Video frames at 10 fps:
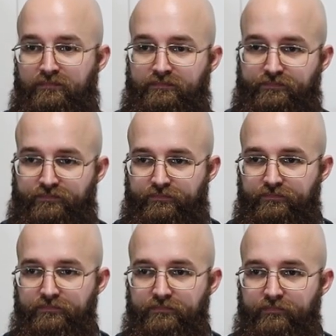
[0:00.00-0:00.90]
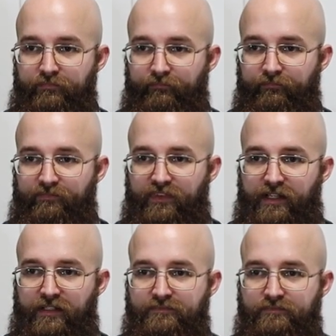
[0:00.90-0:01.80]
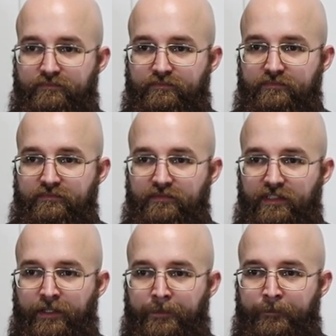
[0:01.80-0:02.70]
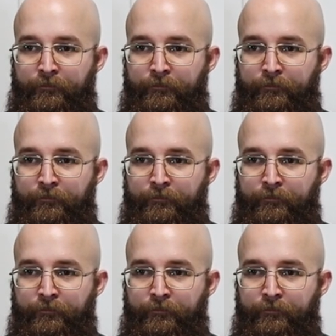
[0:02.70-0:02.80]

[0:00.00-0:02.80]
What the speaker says: [no speech]